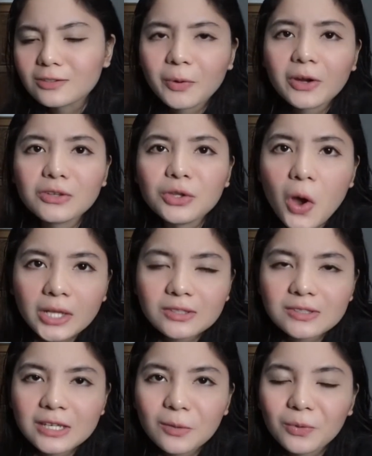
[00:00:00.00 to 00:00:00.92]
person going
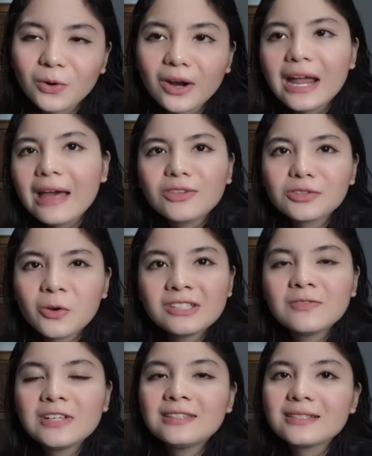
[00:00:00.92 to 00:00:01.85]
to Singapore, there's
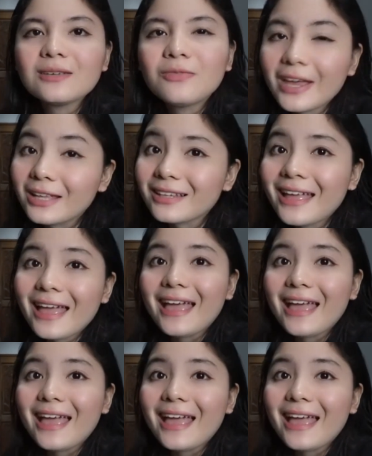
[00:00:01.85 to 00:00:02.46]
going to be this event.